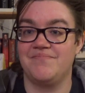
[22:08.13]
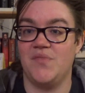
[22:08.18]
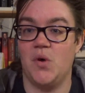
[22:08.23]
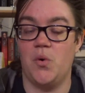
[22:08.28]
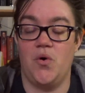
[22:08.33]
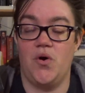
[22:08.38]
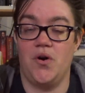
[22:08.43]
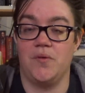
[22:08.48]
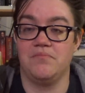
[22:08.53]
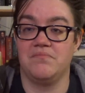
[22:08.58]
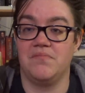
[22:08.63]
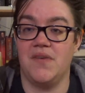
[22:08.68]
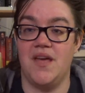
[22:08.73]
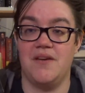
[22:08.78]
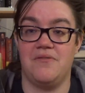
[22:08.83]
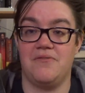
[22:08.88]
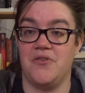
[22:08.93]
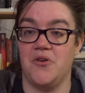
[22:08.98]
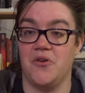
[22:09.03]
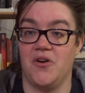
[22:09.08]
or
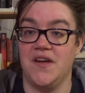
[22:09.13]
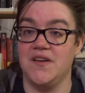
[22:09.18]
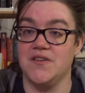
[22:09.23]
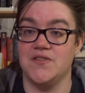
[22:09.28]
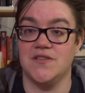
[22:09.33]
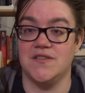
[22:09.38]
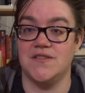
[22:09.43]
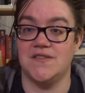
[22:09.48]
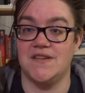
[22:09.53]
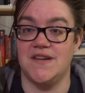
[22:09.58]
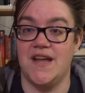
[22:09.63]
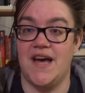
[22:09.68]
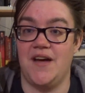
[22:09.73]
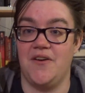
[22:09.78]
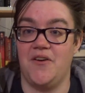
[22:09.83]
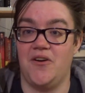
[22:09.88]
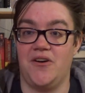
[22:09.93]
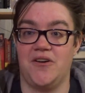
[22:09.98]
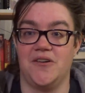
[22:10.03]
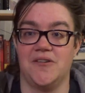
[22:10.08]
if you're interested at
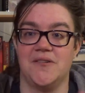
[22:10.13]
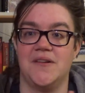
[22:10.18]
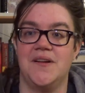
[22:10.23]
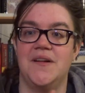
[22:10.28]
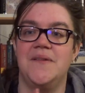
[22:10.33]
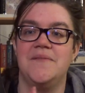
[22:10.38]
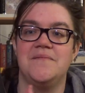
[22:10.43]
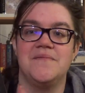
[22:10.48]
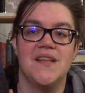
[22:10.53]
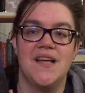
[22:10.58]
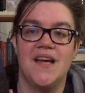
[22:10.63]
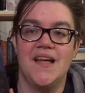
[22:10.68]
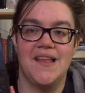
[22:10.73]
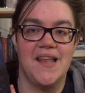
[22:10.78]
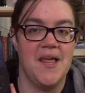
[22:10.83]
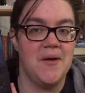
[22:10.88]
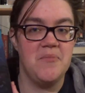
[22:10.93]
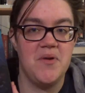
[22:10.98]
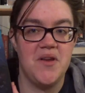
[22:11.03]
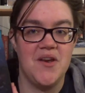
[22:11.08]
all,
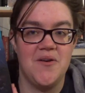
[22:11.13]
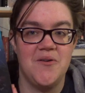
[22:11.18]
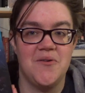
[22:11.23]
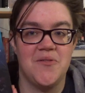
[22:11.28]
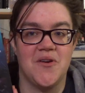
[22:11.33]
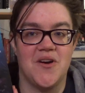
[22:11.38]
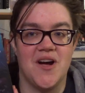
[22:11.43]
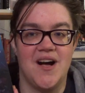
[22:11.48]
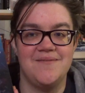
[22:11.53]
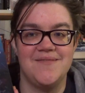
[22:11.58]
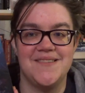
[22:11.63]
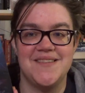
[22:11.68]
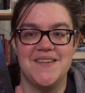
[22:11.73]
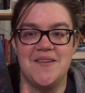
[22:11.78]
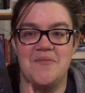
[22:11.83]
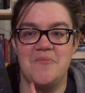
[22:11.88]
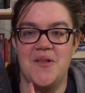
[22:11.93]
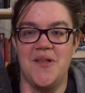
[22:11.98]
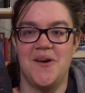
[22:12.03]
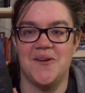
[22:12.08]
let me know in the comments
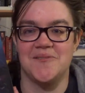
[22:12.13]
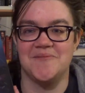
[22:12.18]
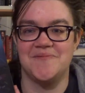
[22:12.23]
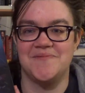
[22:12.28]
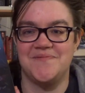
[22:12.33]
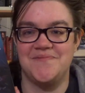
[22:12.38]
down below.